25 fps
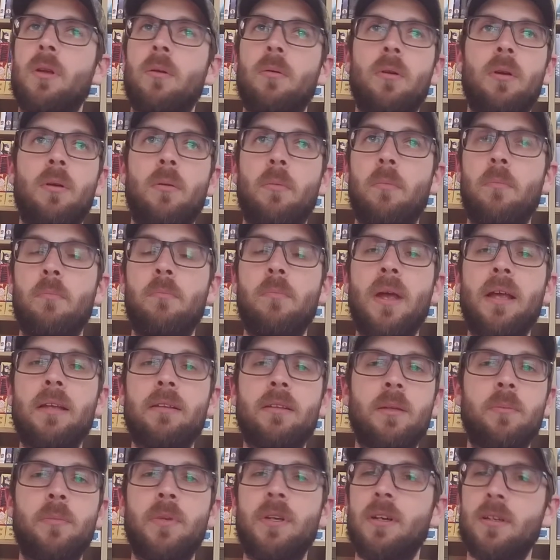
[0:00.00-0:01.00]

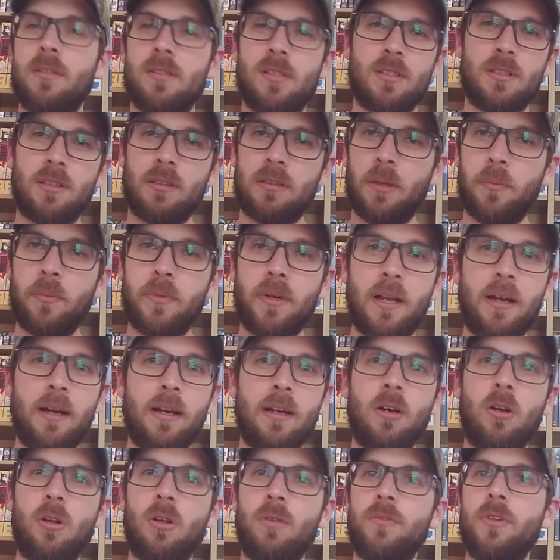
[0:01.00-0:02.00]
mainly because it's
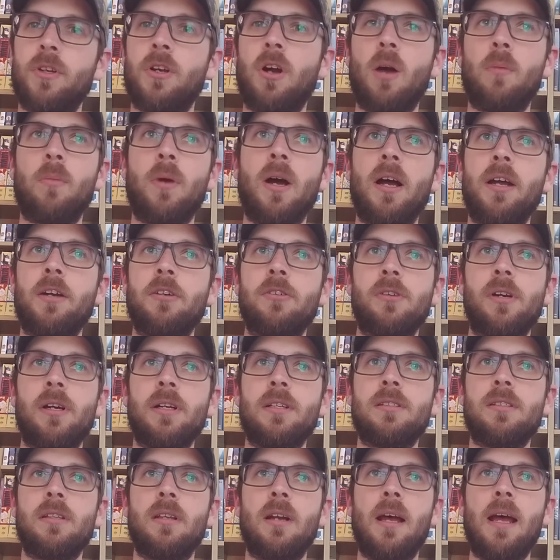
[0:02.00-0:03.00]
eliminating all of the
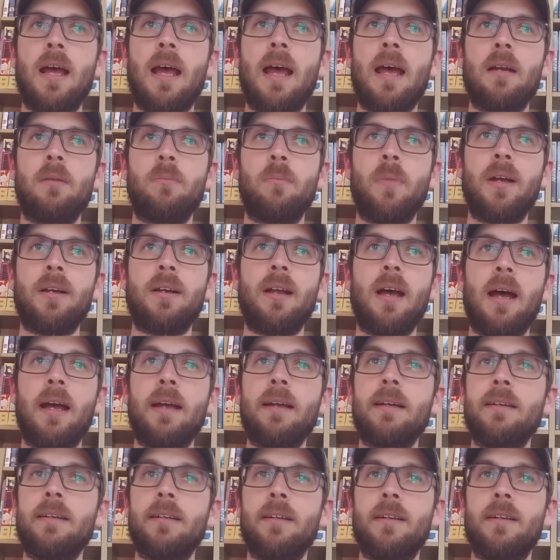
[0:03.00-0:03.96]
carbohydrates that I had in my diet.